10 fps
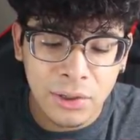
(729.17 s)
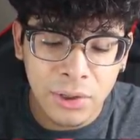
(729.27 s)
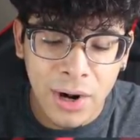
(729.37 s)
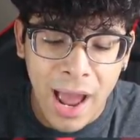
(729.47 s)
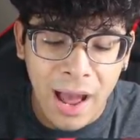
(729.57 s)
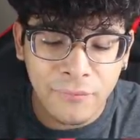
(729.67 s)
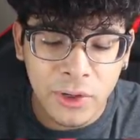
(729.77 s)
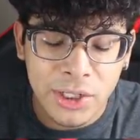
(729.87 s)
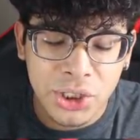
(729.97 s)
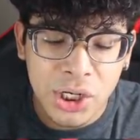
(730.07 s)
you know, your
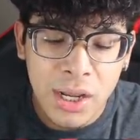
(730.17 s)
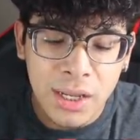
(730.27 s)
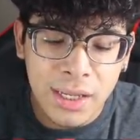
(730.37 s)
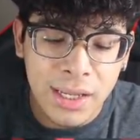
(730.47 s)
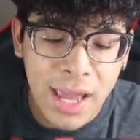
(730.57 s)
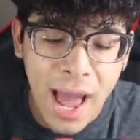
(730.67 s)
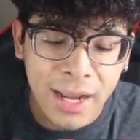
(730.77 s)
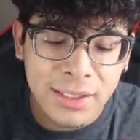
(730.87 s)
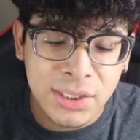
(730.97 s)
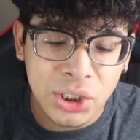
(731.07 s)
average E
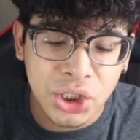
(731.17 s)
X,